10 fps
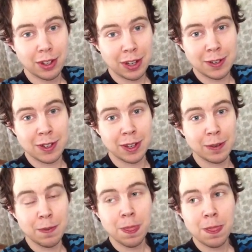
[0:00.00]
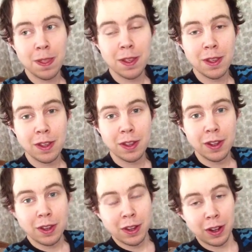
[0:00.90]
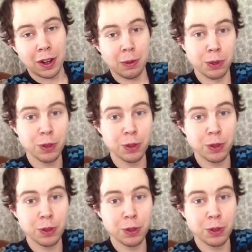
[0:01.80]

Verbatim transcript: That's it. Um,